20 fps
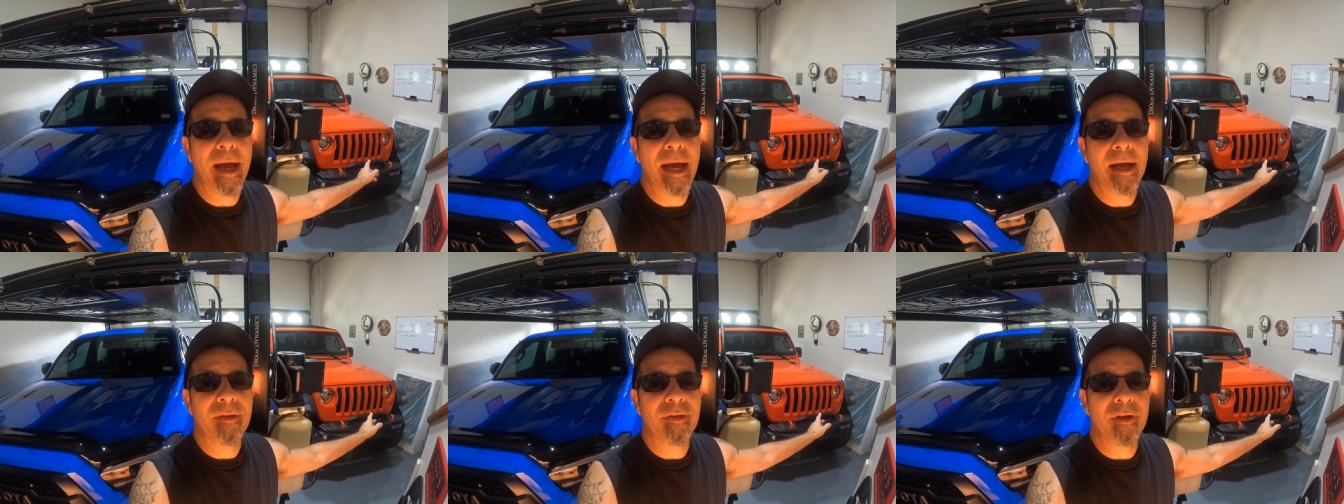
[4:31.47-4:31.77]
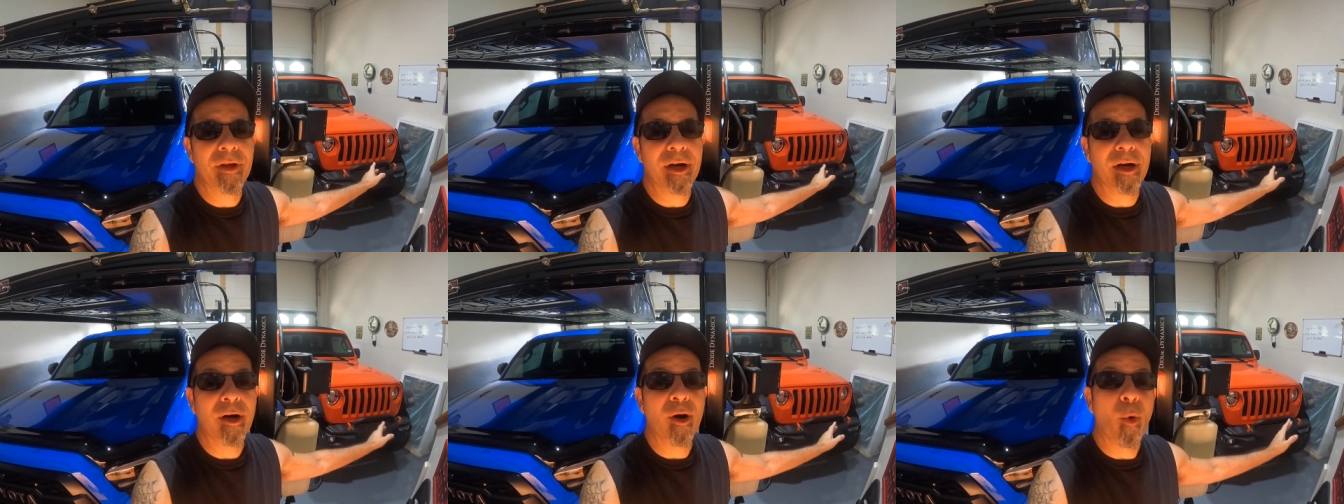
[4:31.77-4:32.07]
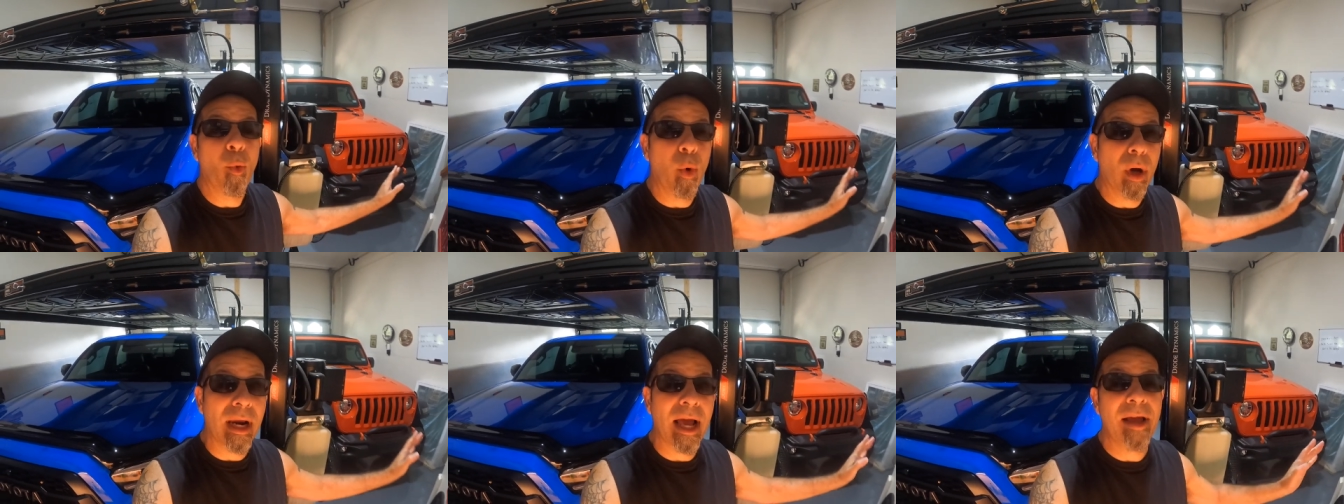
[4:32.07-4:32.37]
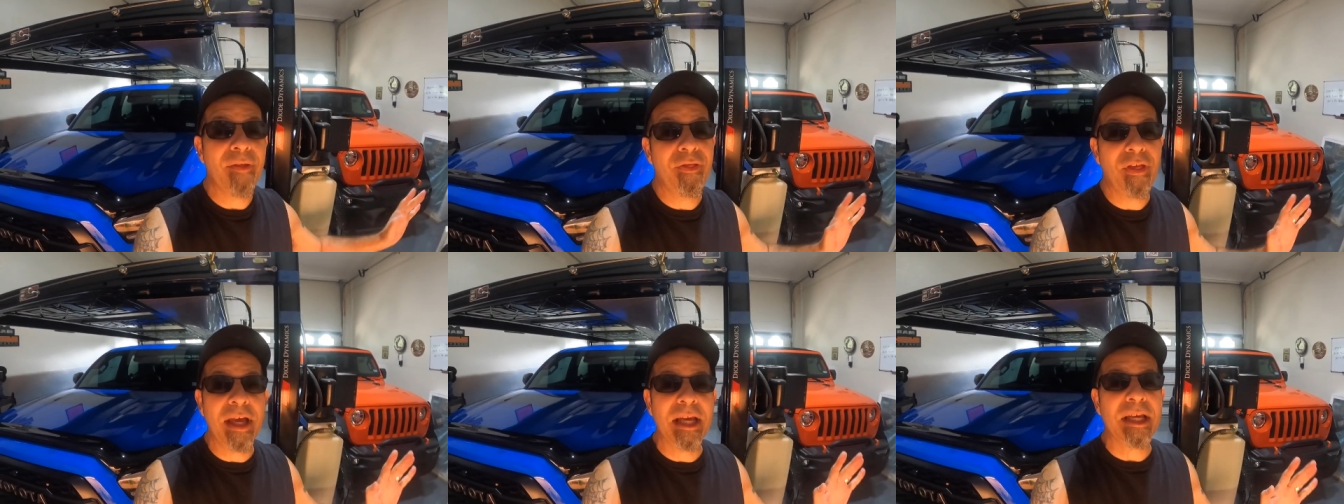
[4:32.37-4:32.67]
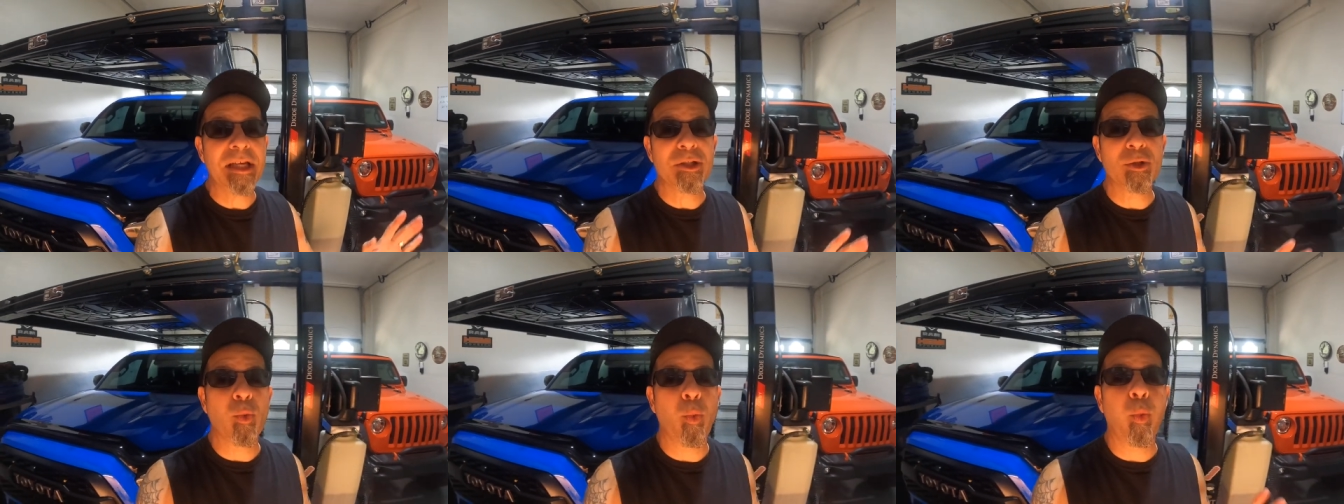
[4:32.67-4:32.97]
back there. What I
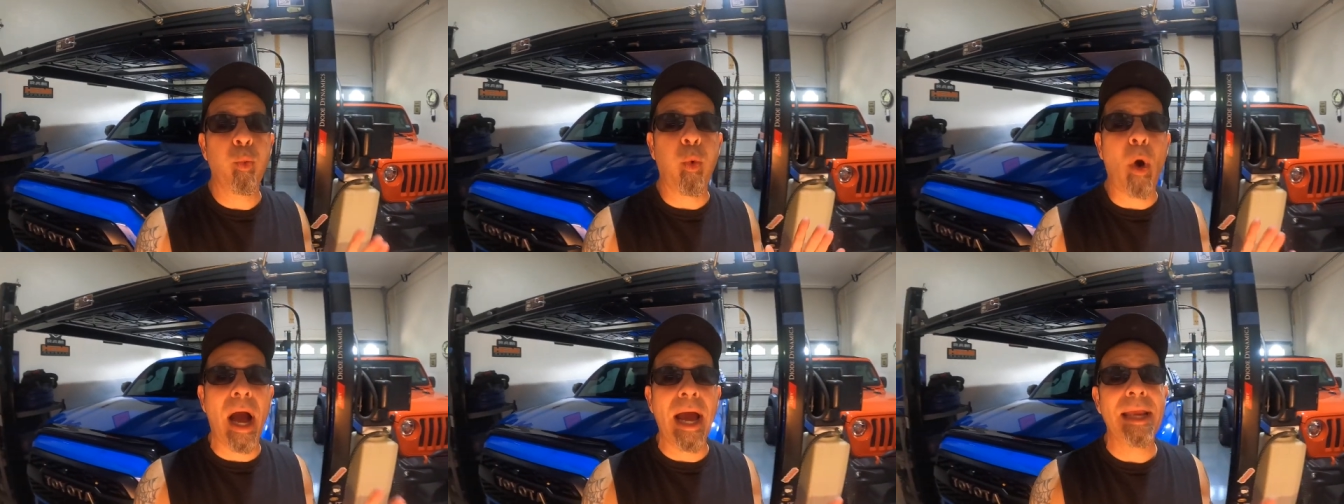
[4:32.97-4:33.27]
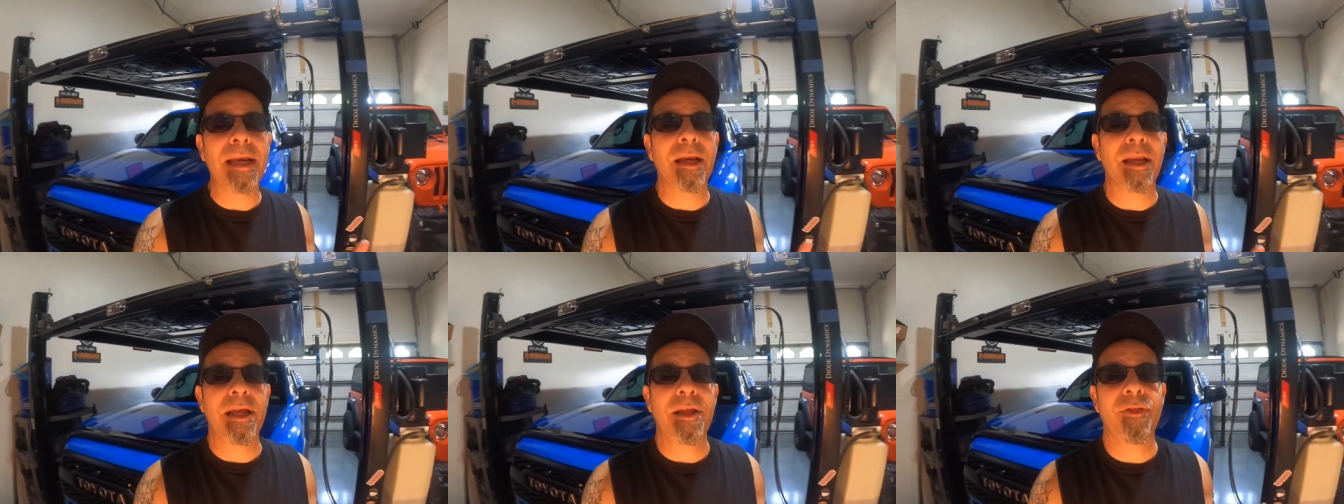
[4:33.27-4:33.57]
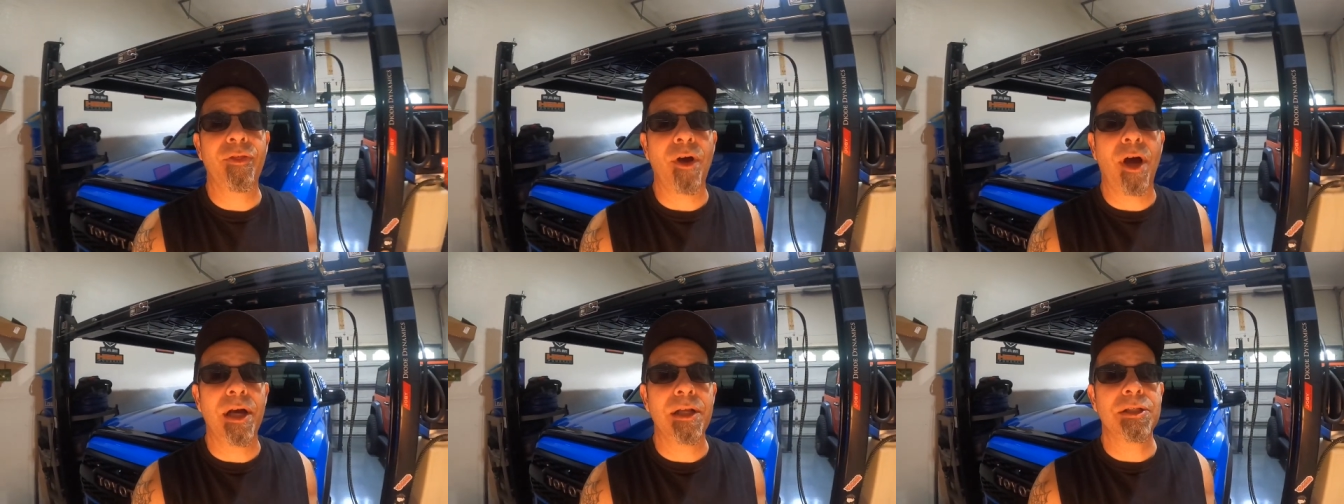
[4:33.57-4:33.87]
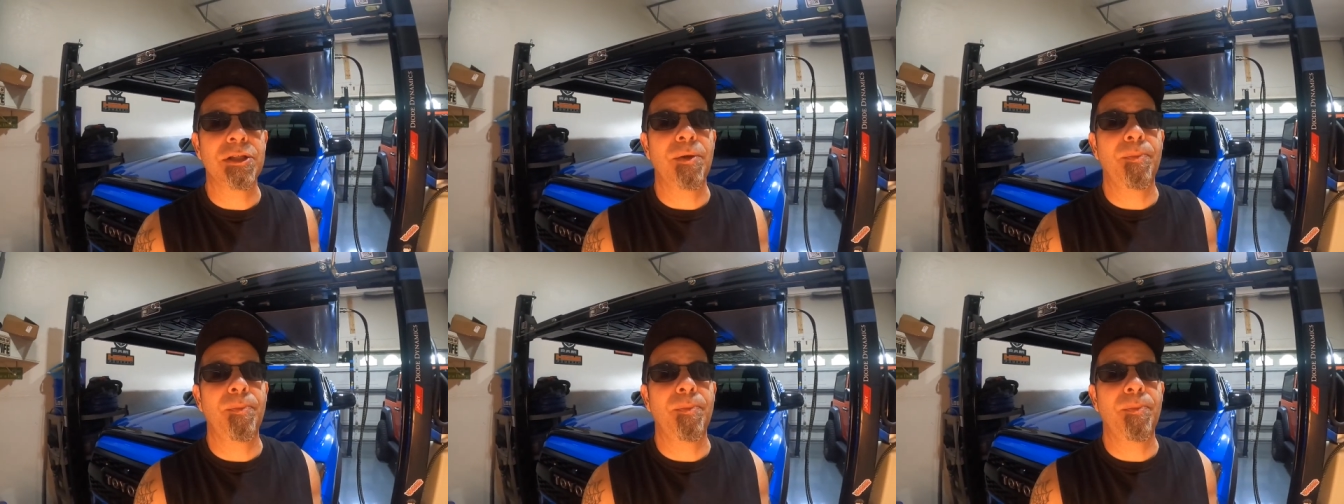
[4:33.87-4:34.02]
think is widely thought